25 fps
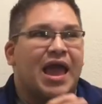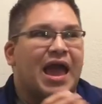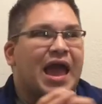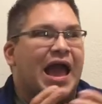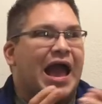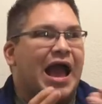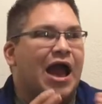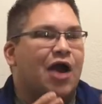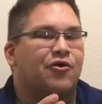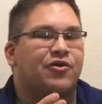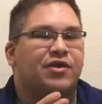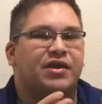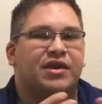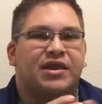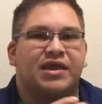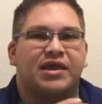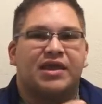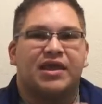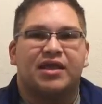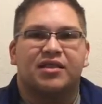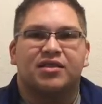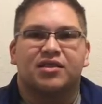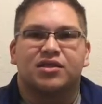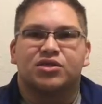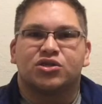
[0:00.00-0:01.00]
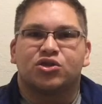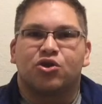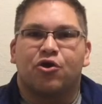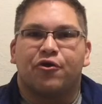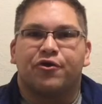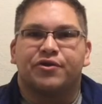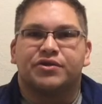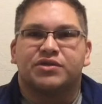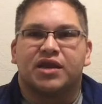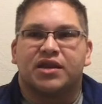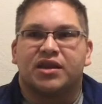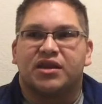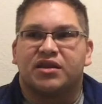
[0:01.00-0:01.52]
How did he get the
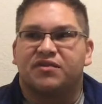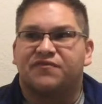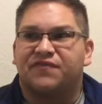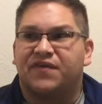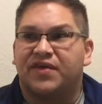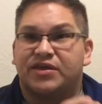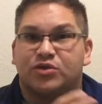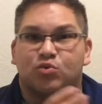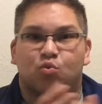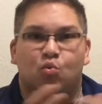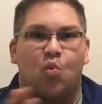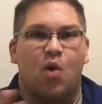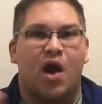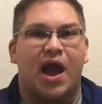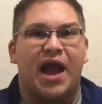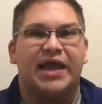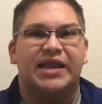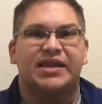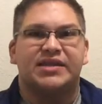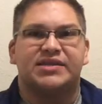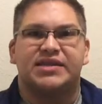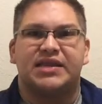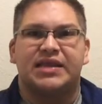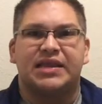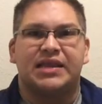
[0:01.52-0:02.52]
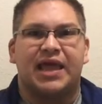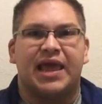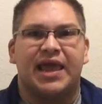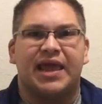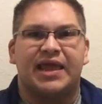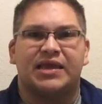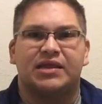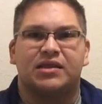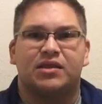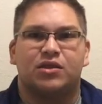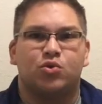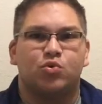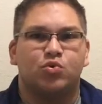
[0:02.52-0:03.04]
scars on his face? Why does he
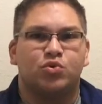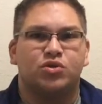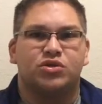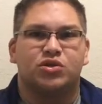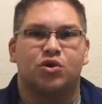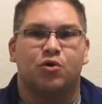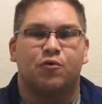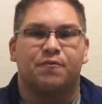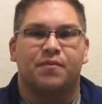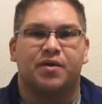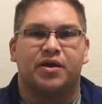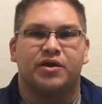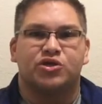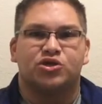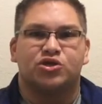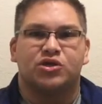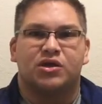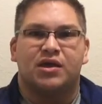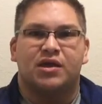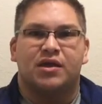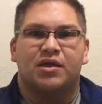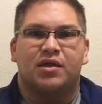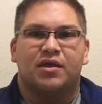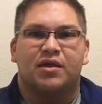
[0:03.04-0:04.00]
hate Luke so much?